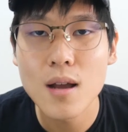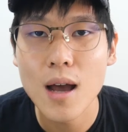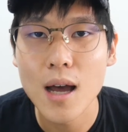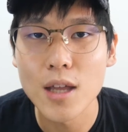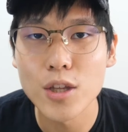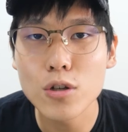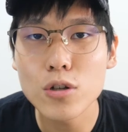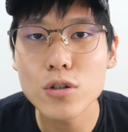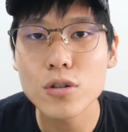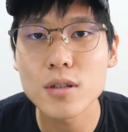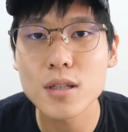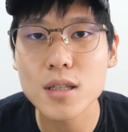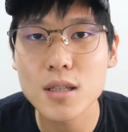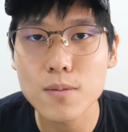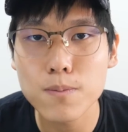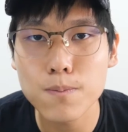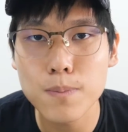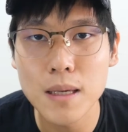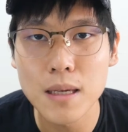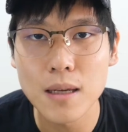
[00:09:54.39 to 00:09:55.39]
And you should
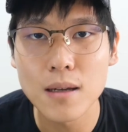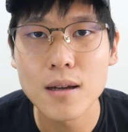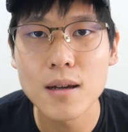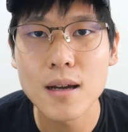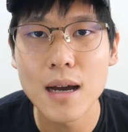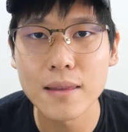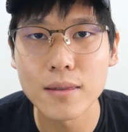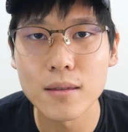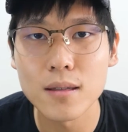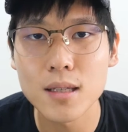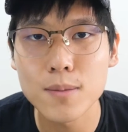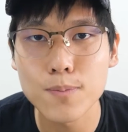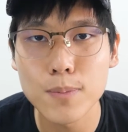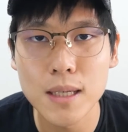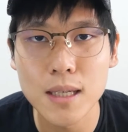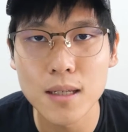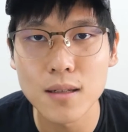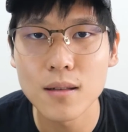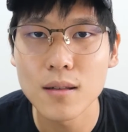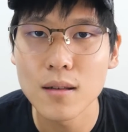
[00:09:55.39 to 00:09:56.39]
speak at the
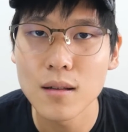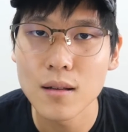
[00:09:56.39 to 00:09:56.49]
speed